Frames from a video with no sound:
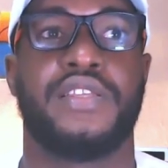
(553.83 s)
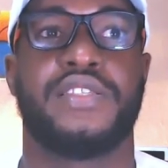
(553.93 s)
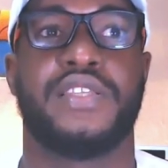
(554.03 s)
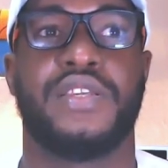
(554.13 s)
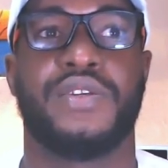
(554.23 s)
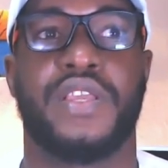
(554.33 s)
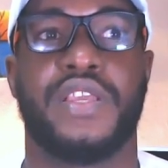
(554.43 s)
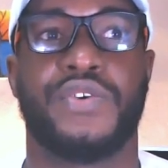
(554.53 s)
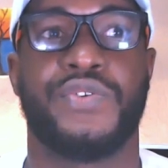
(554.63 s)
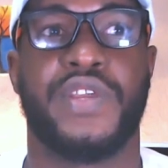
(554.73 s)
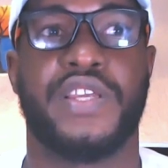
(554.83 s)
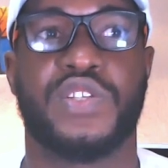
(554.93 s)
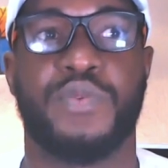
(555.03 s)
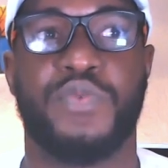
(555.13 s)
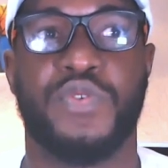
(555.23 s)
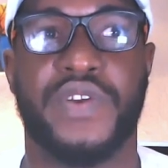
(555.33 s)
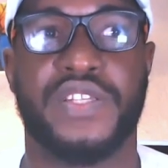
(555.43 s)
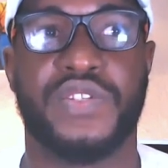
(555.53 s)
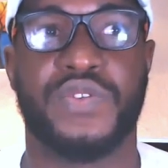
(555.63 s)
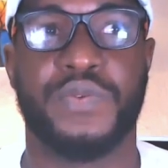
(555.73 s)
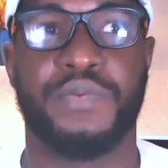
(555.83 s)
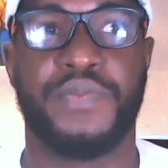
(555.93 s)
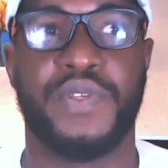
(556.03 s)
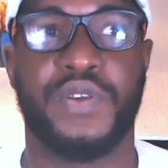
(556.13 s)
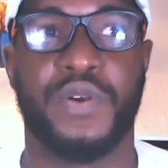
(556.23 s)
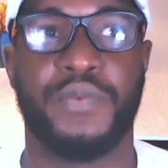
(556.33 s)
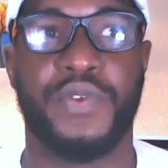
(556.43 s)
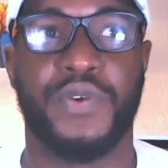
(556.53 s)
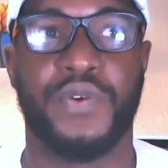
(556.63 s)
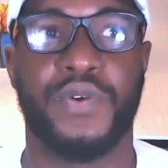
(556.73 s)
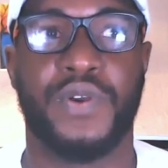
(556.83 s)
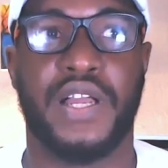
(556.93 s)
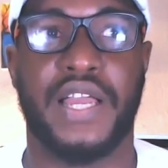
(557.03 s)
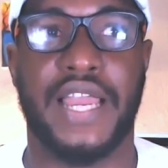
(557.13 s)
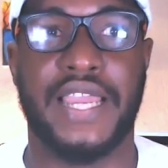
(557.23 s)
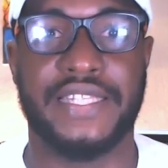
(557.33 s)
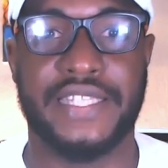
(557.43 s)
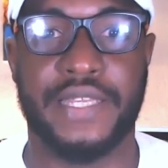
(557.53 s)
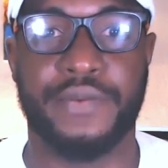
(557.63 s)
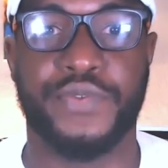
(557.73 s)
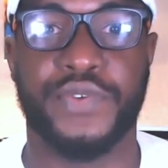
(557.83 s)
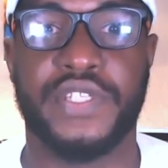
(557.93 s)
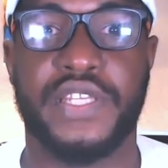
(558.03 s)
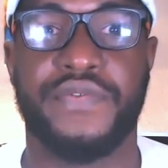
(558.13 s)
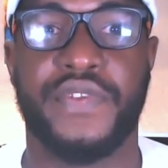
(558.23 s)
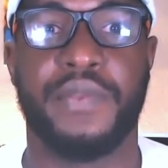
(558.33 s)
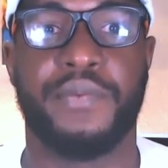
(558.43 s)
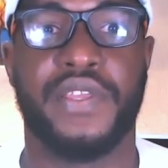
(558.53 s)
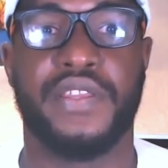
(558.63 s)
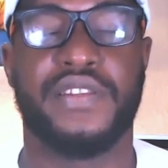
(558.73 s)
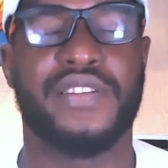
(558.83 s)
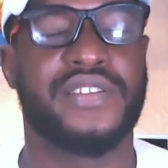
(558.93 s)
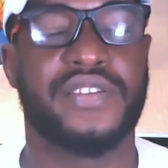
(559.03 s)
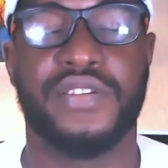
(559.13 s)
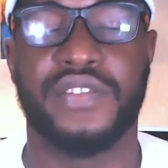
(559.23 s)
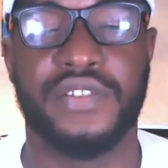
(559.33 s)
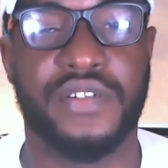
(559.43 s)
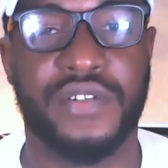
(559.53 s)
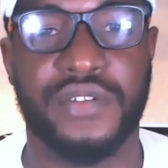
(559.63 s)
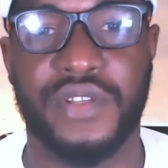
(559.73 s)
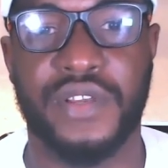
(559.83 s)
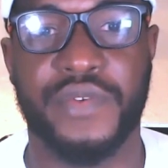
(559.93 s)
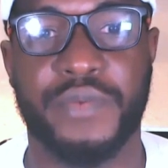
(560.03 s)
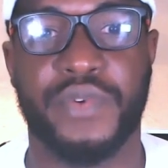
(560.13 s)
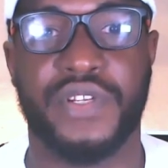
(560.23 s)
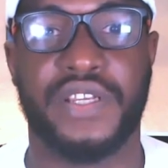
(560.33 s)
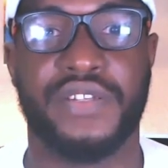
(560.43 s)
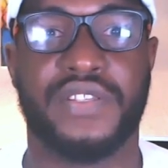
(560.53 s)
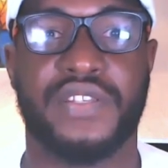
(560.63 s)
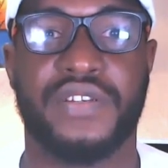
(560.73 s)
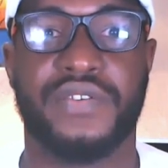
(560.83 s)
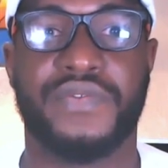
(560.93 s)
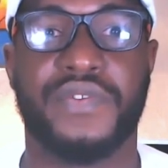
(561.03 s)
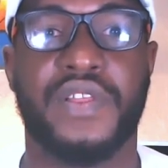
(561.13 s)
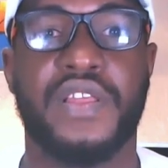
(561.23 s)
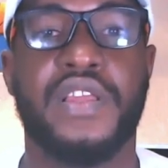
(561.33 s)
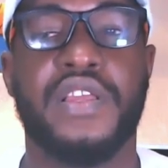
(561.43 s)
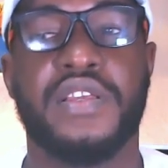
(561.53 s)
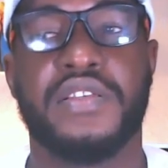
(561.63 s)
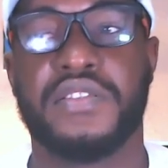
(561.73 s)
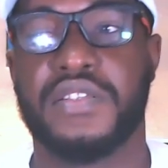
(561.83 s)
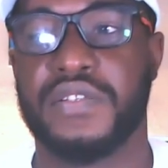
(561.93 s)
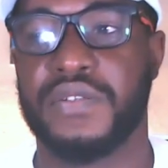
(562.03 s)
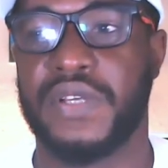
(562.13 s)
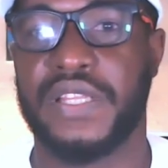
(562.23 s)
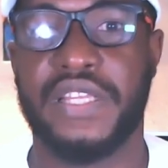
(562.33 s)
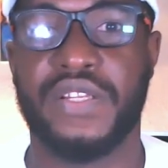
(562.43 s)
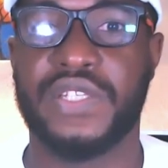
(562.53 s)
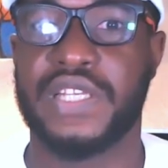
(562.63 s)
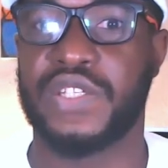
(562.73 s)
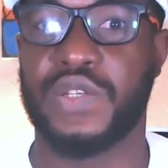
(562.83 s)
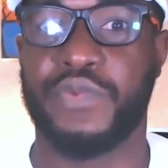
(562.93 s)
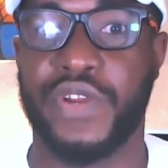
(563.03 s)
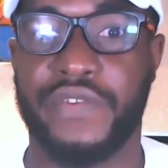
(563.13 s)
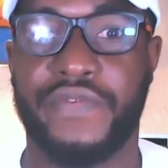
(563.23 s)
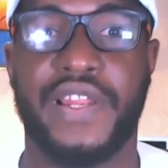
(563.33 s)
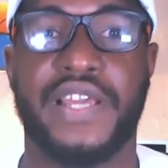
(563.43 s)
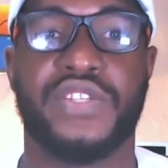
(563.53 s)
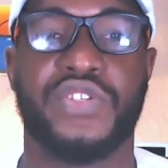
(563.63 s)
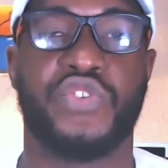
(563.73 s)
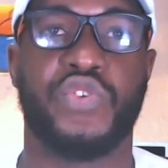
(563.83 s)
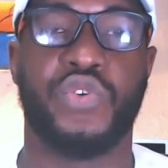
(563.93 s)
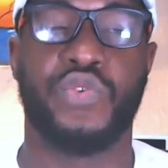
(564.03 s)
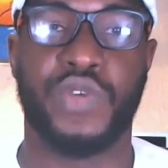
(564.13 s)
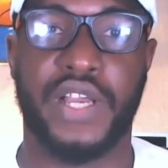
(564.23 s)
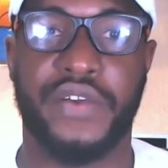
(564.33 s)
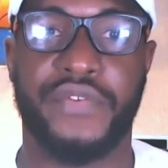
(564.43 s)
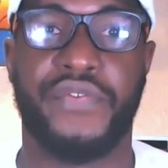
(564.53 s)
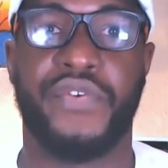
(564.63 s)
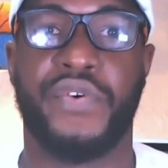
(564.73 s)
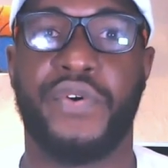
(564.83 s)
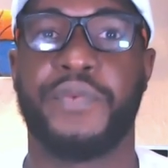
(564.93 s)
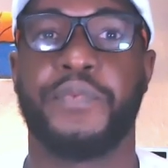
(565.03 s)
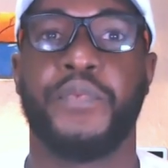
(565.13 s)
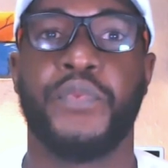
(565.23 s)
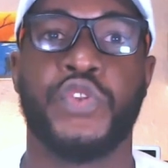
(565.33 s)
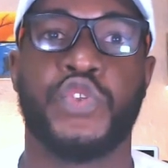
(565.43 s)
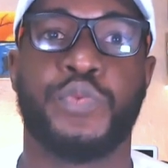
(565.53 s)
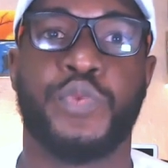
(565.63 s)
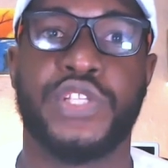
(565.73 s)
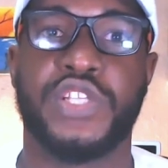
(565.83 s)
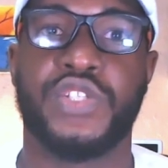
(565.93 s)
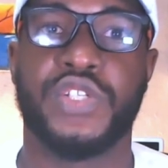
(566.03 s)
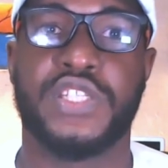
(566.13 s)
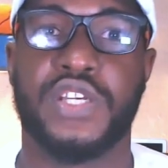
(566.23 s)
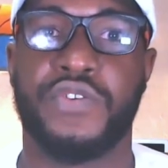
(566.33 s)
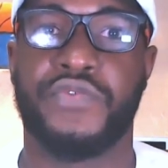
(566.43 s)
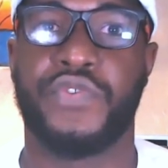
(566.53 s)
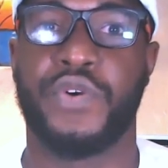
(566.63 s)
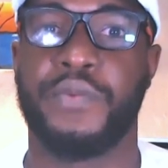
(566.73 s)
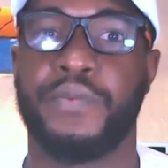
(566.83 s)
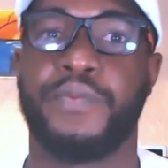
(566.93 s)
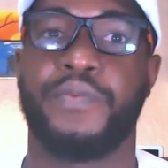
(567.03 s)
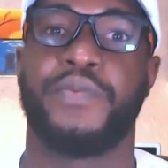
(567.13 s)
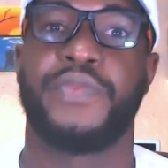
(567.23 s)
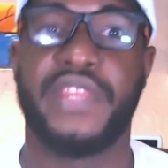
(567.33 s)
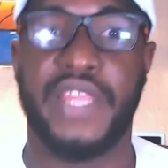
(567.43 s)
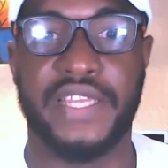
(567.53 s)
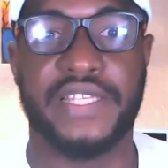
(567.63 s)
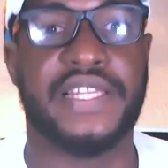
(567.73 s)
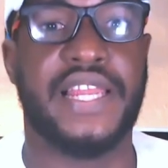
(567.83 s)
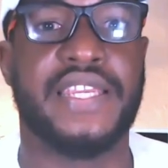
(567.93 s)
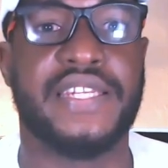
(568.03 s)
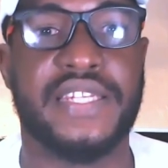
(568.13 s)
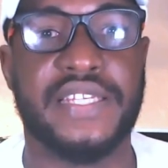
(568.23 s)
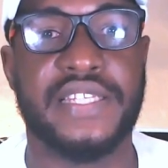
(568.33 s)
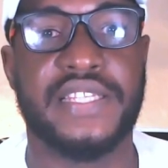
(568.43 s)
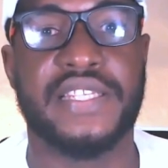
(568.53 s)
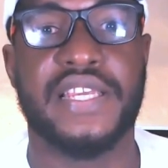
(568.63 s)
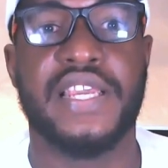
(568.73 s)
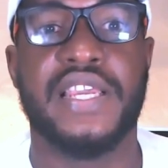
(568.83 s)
Say, okay, courier is coming over to pick up your items for safekeeping. Just cut the call. Don't even bother yourself. So I think those are some red flags you should look out for to protect yourself from things like this.